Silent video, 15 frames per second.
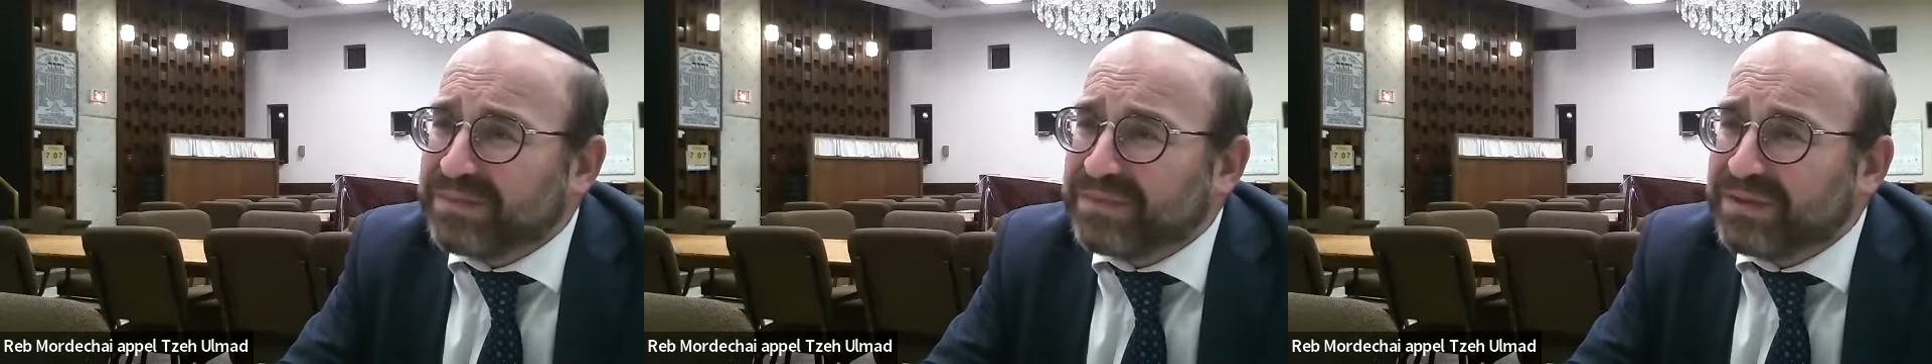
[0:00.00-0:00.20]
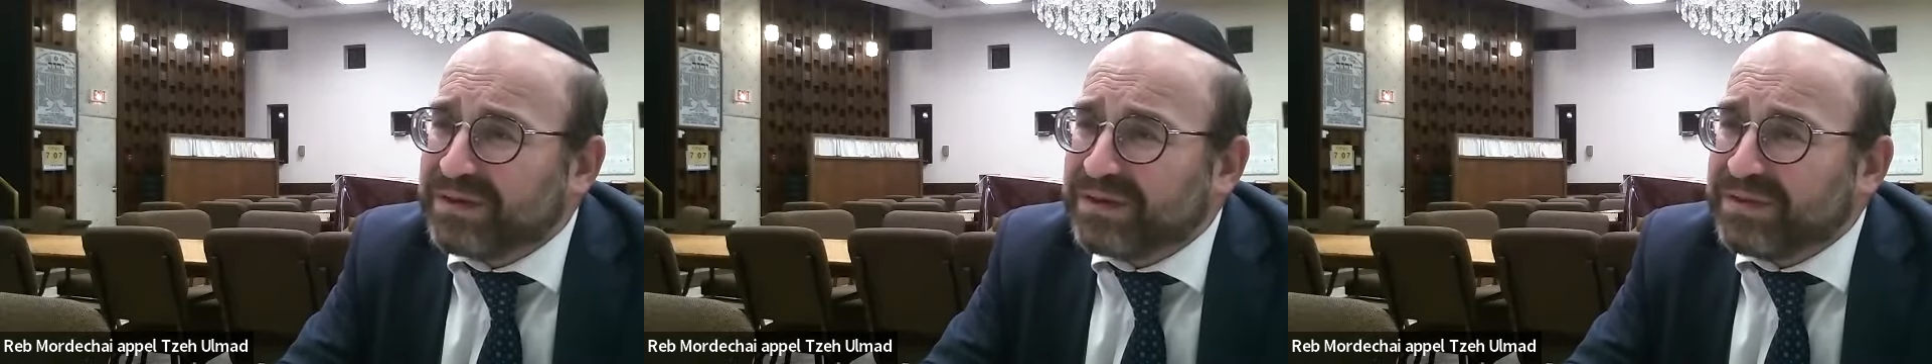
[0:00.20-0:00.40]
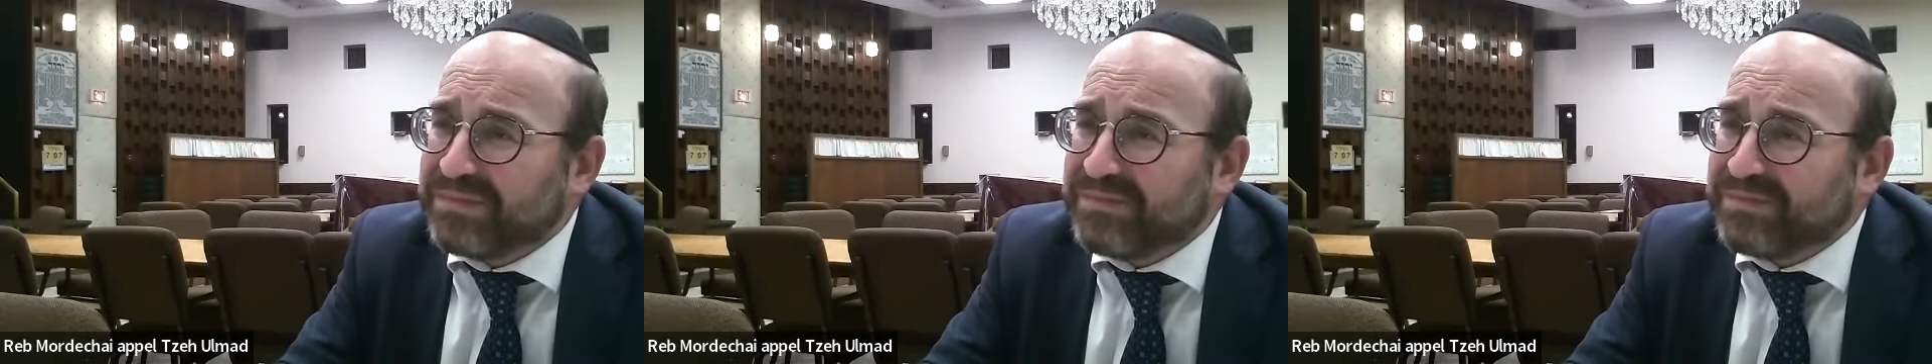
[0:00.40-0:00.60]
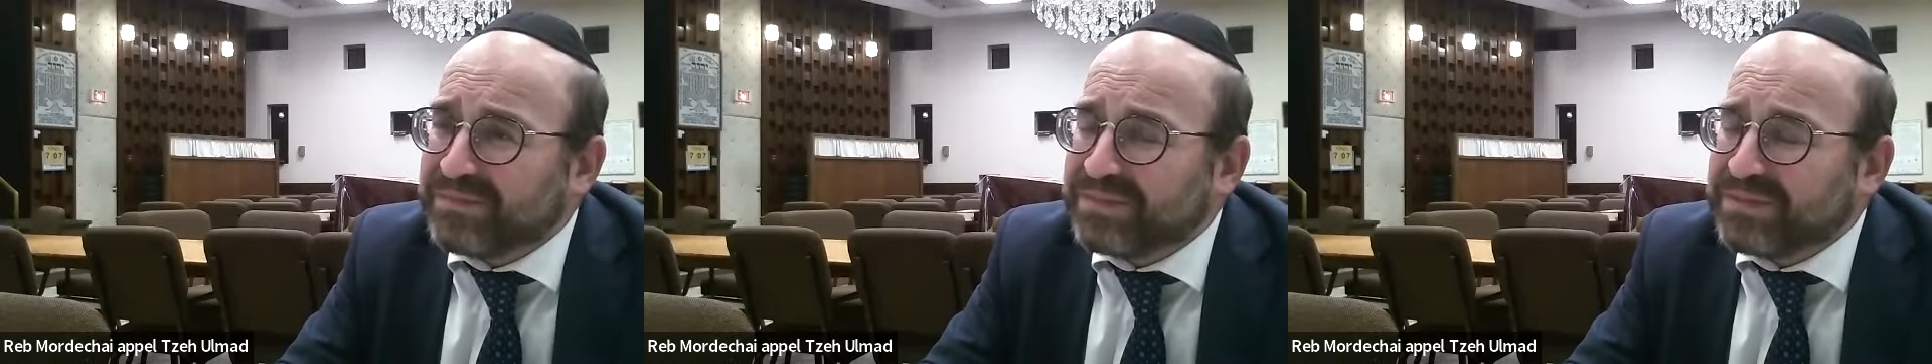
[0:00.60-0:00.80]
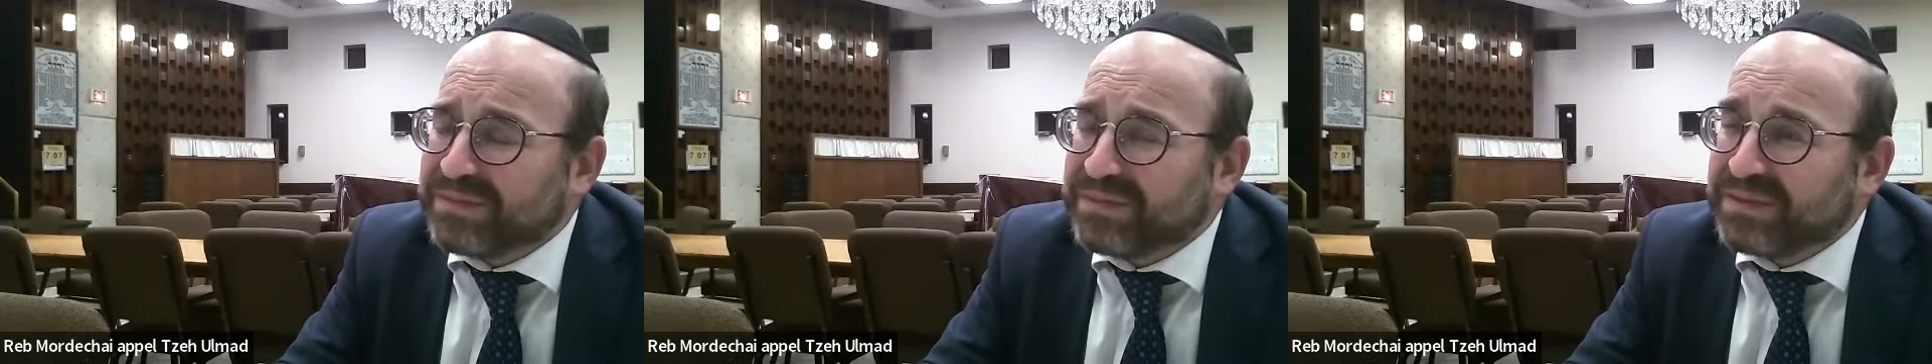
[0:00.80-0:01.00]
Yeah, well,
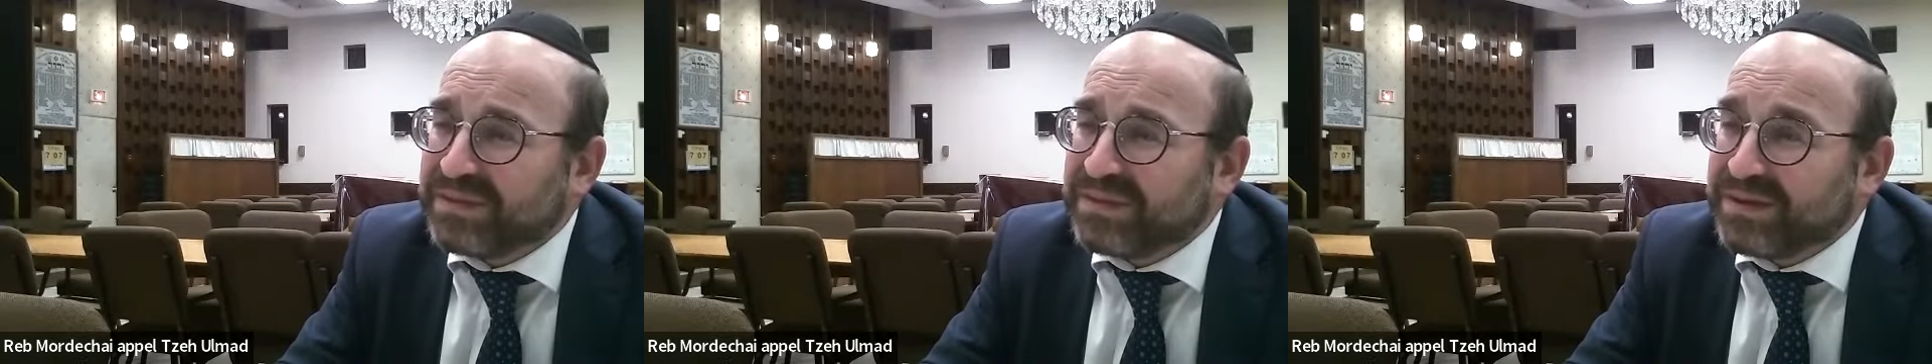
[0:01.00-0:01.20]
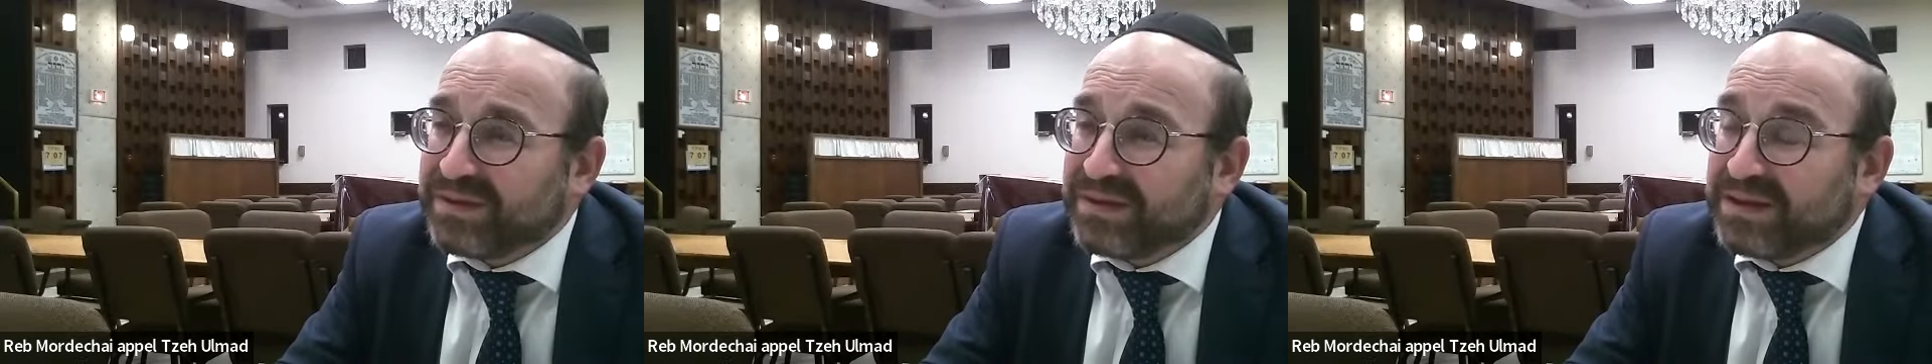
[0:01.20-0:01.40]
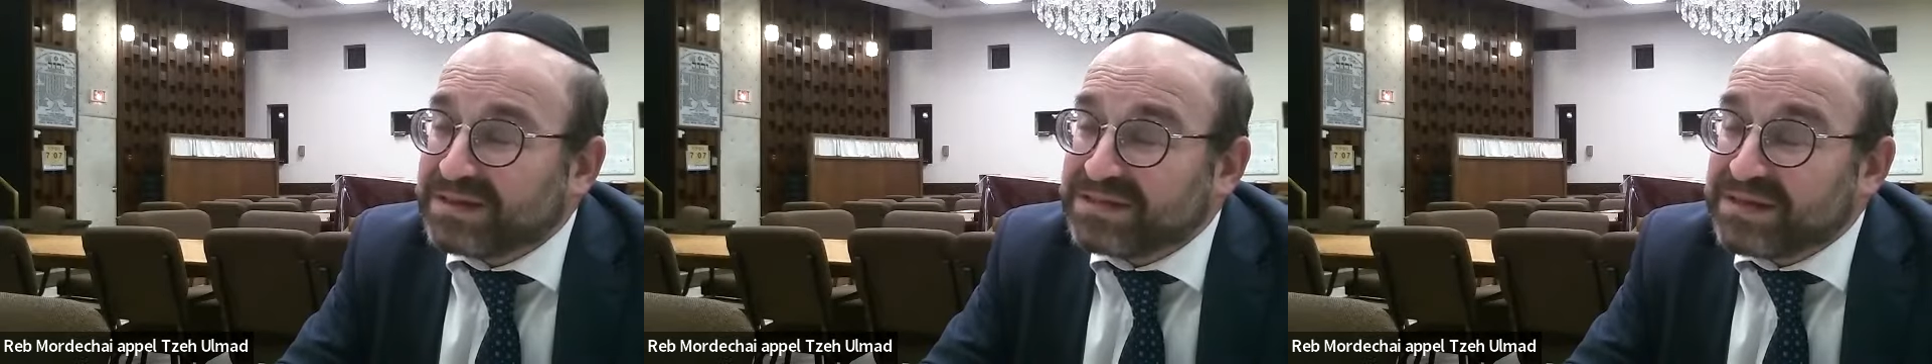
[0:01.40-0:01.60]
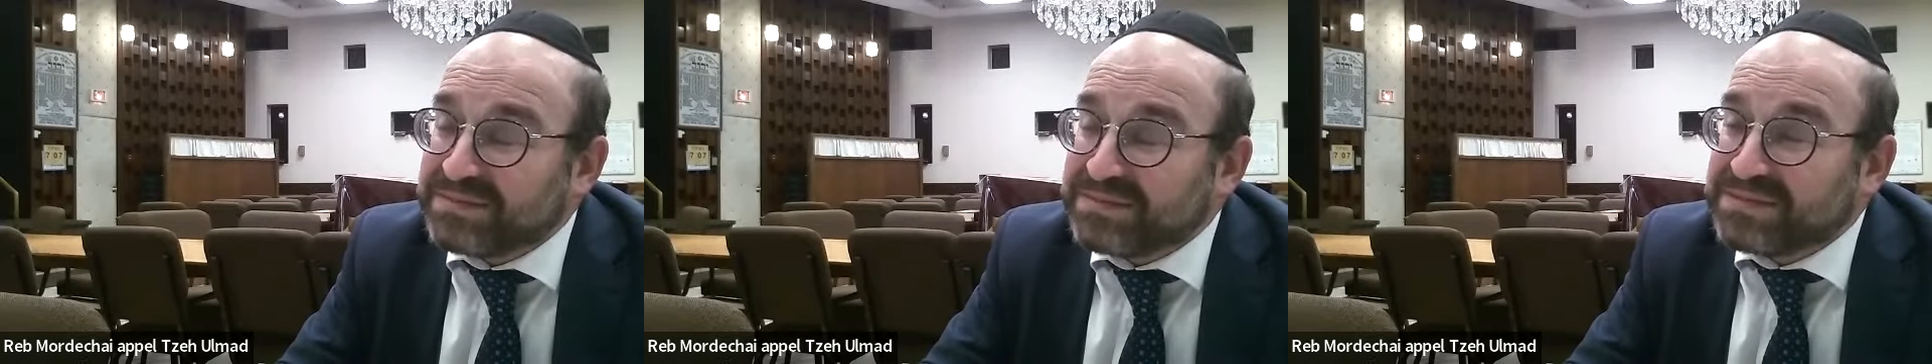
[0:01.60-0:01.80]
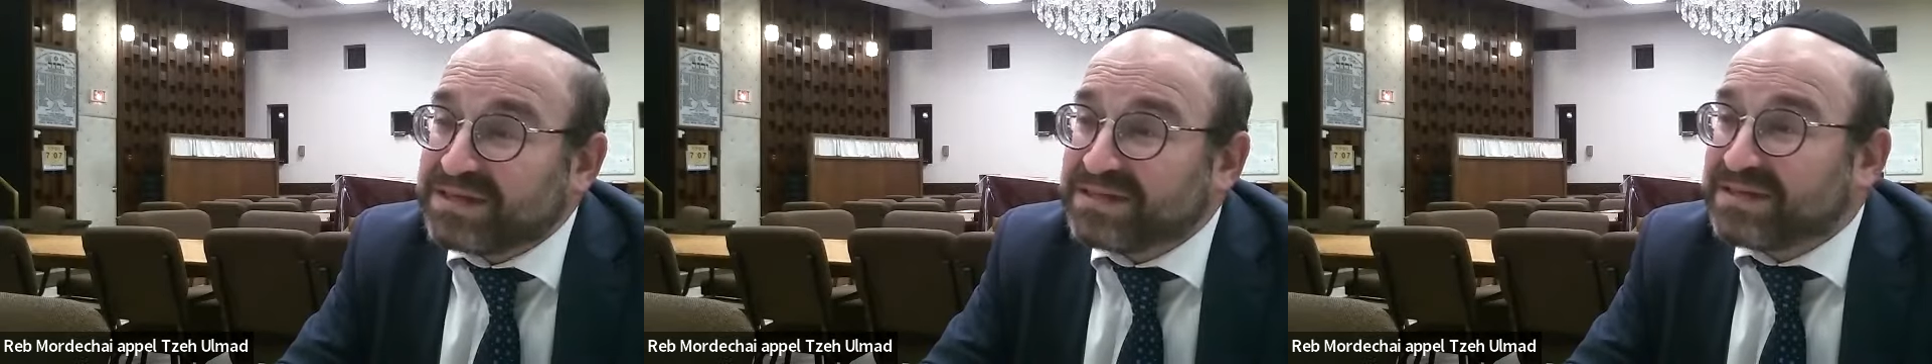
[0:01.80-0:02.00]

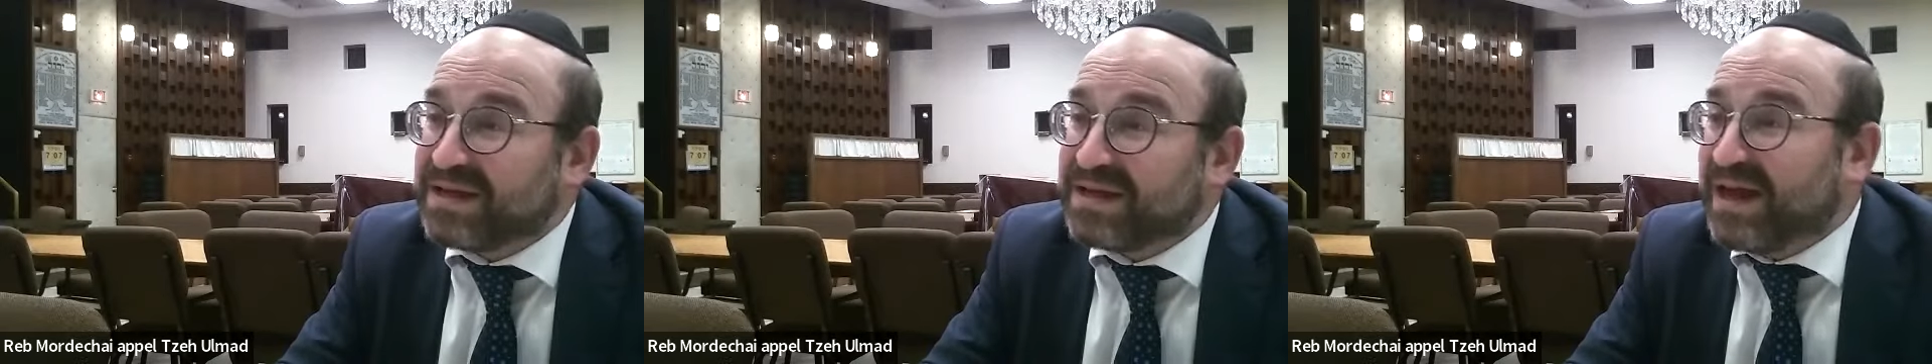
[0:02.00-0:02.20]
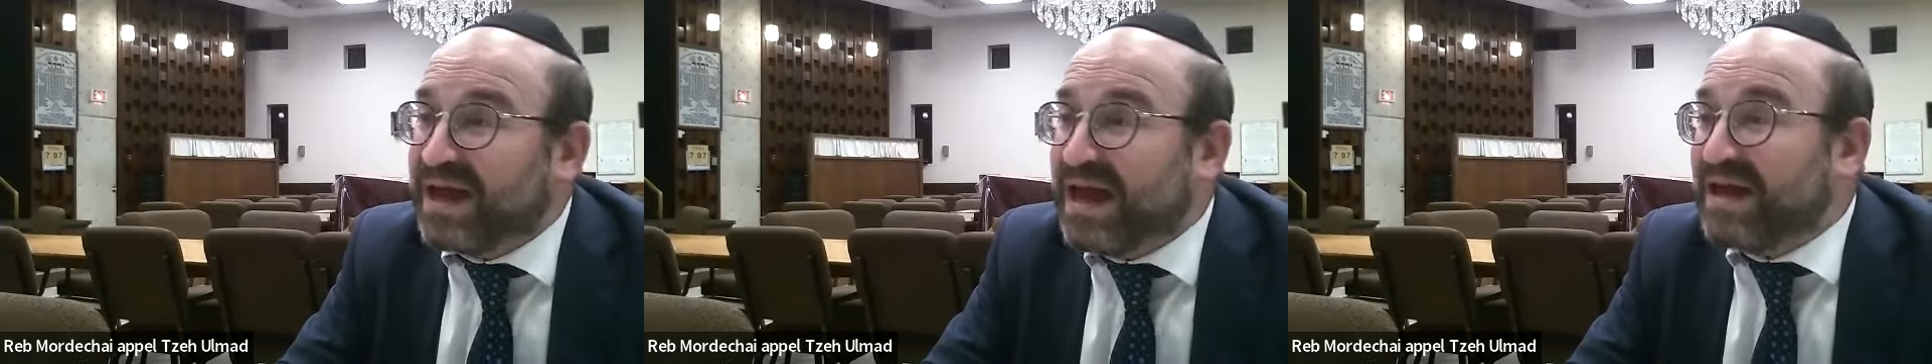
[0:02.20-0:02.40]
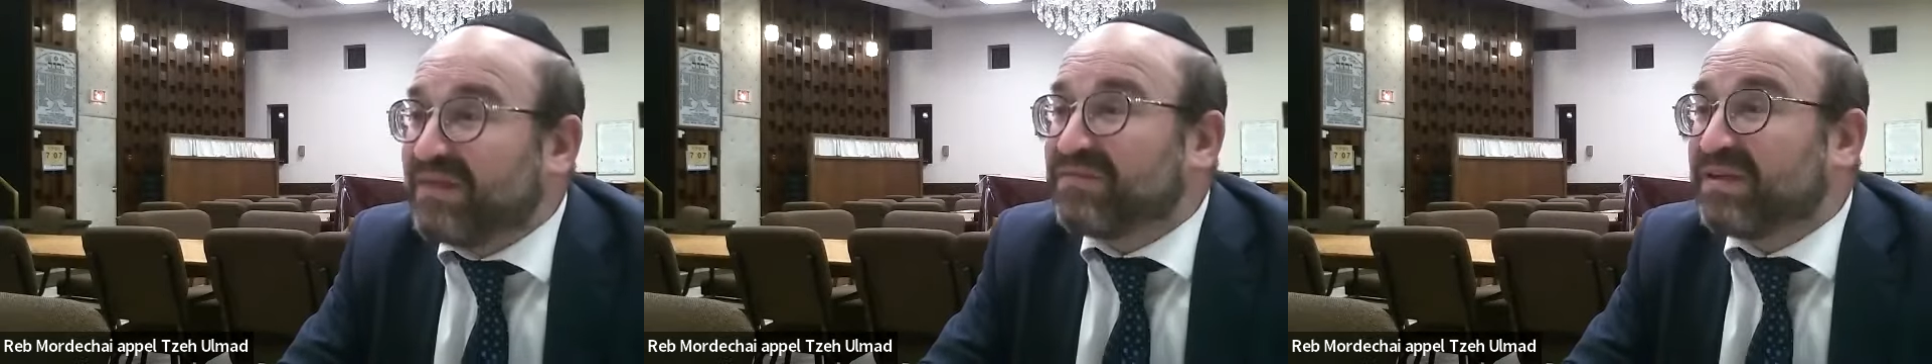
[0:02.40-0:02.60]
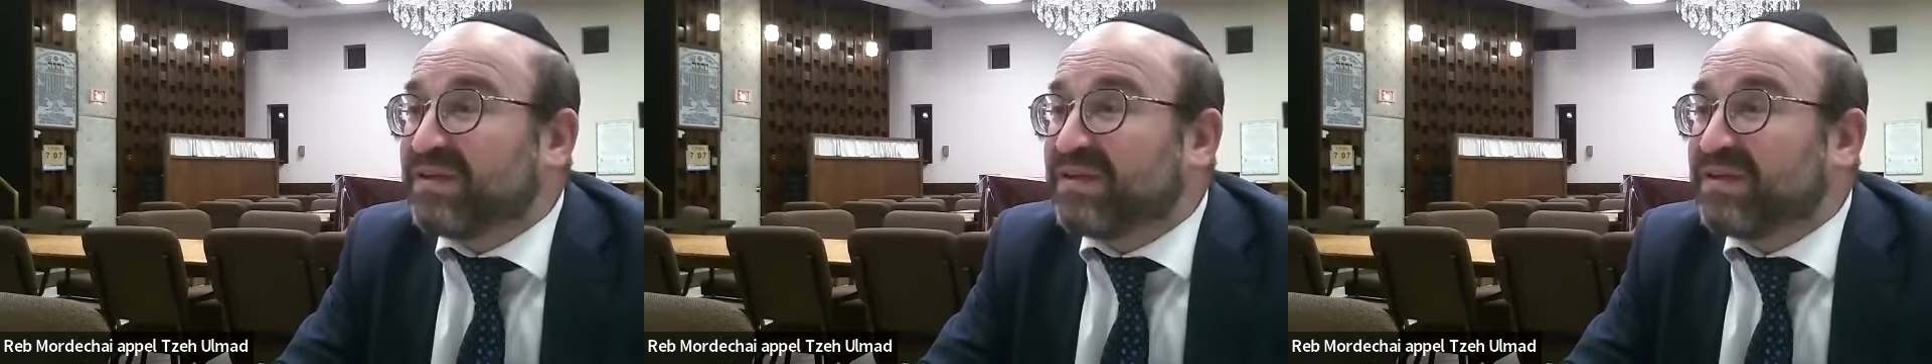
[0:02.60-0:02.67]
Some says I